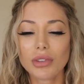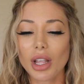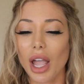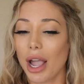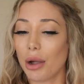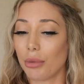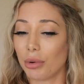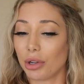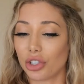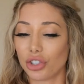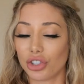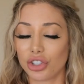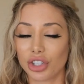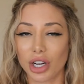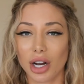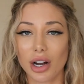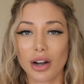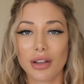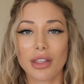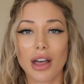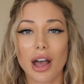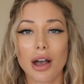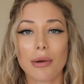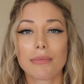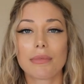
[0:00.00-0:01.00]
I would
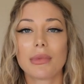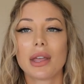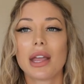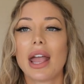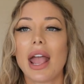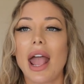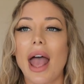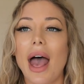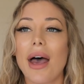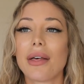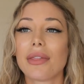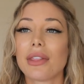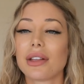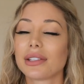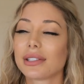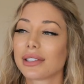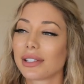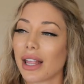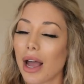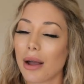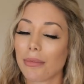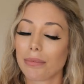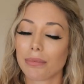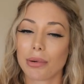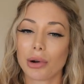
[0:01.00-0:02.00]
share them, and then
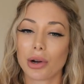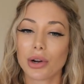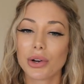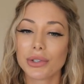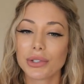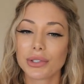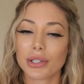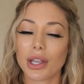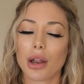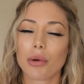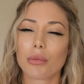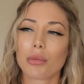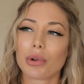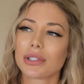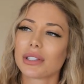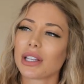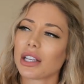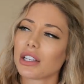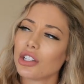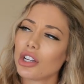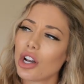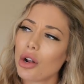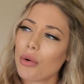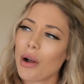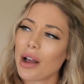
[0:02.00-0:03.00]
that person would say,
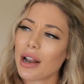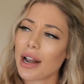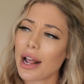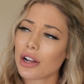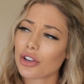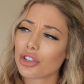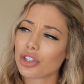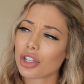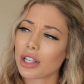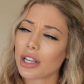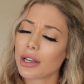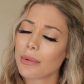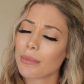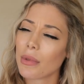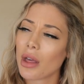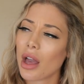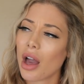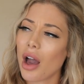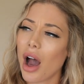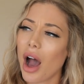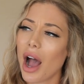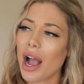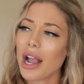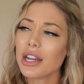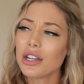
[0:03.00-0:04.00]
you know what, actually,
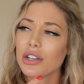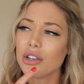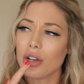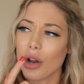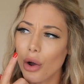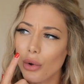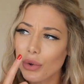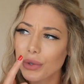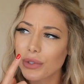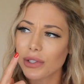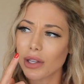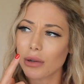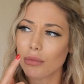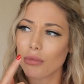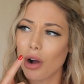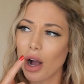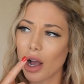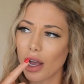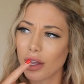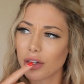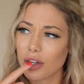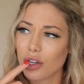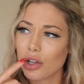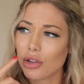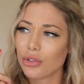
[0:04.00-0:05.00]
I know
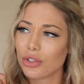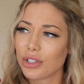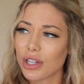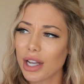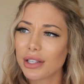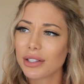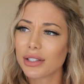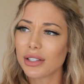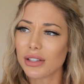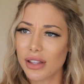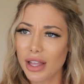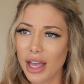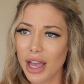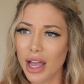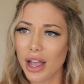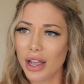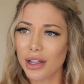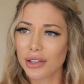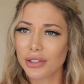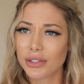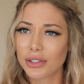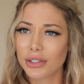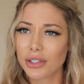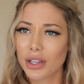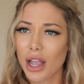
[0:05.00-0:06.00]
someone who does
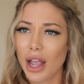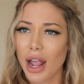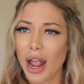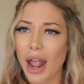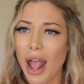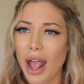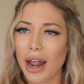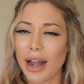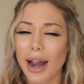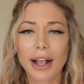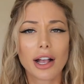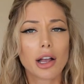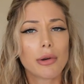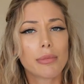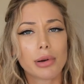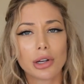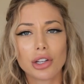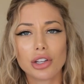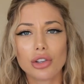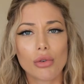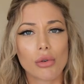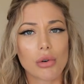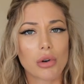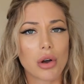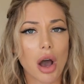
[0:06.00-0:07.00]
this, and I could
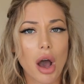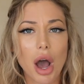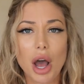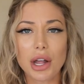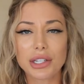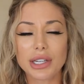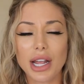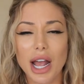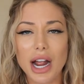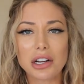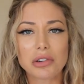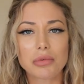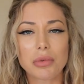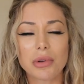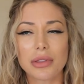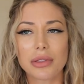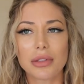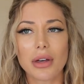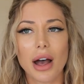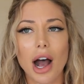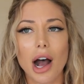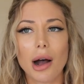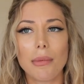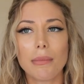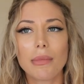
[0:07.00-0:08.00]
put you in contact with
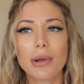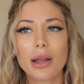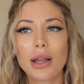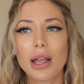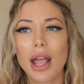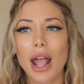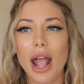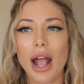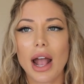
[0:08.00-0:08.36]
them.